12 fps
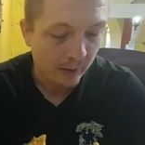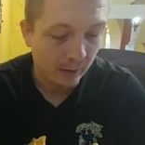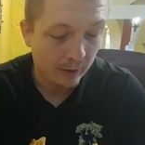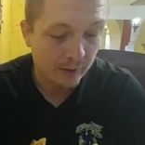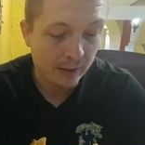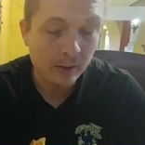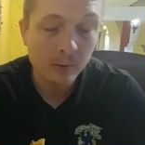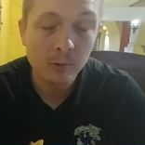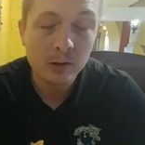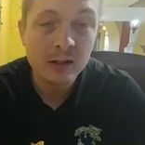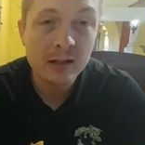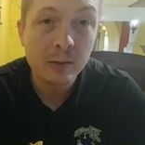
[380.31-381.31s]
On a scale of
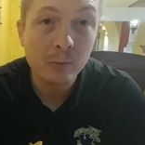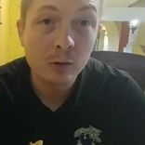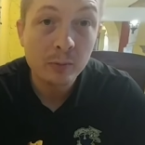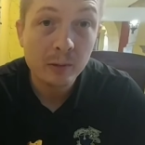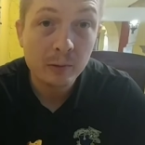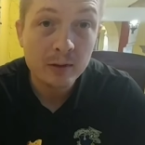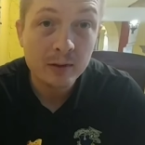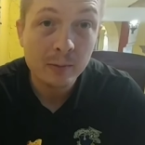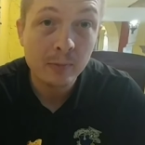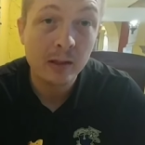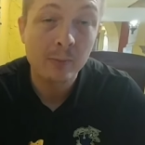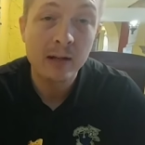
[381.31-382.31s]
one to 10, being the worst,
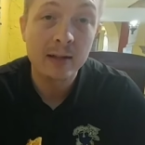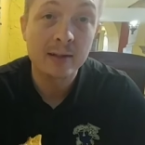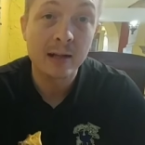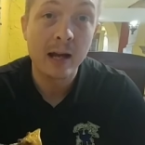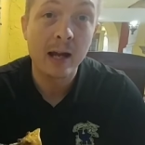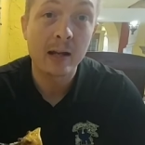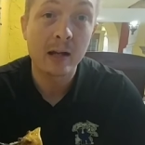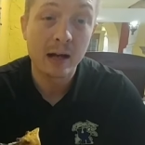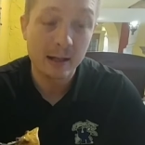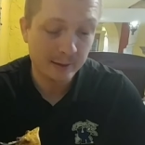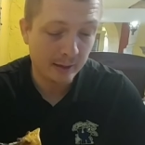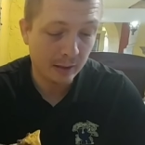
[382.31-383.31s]
10 being the best. At
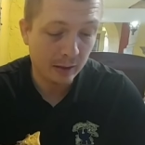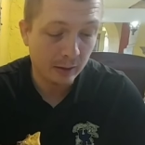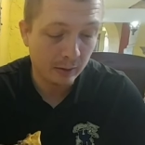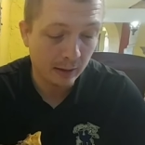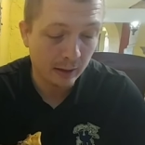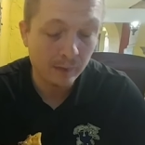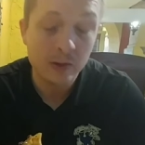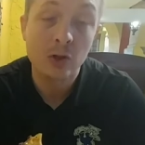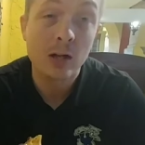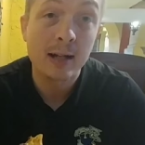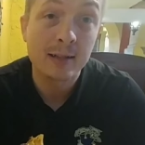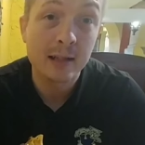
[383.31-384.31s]
Hacienda here, I give the
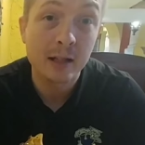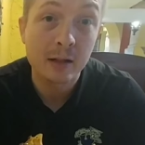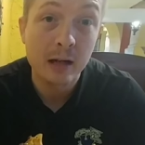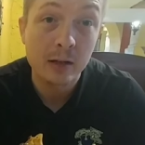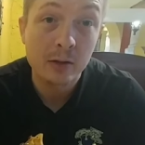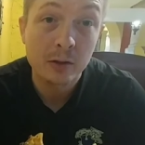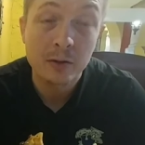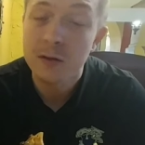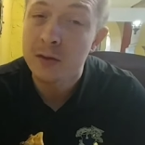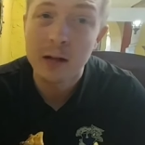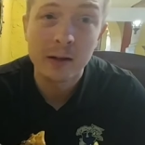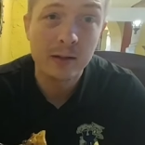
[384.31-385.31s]
trash can nachos a
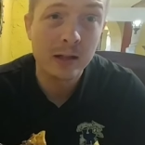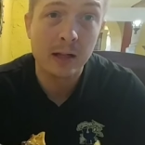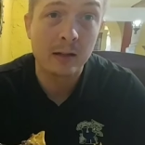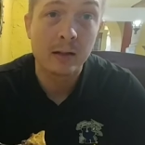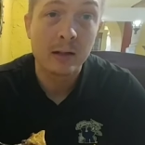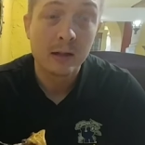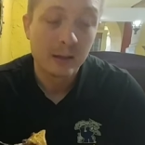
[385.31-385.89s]
solid 10.